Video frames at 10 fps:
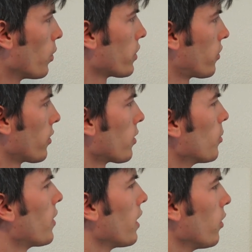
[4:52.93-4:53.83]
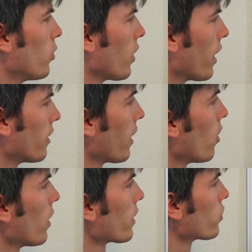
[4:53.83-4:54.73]
which systems they use, and they
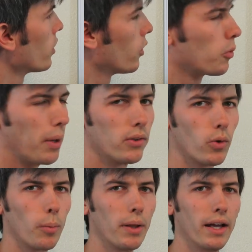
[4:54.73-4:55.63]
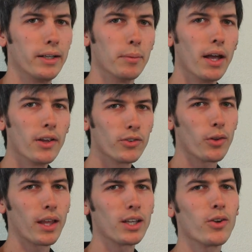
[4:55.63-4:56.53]
all actually use Pennzoil Platinum. So
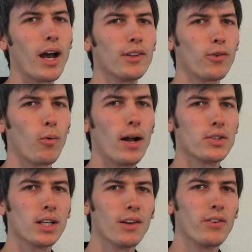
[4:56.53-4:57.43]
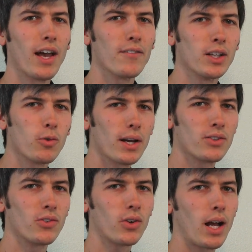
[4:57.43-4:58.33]
thank you guys for watching. If you have any
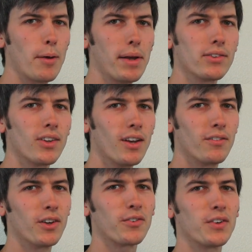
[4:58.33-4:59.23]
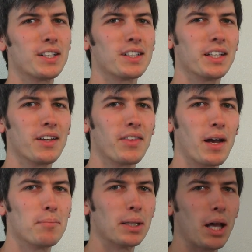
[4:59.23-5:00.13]
questions or comments, feel free to leave
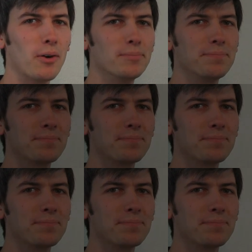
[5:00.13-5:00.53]
them below.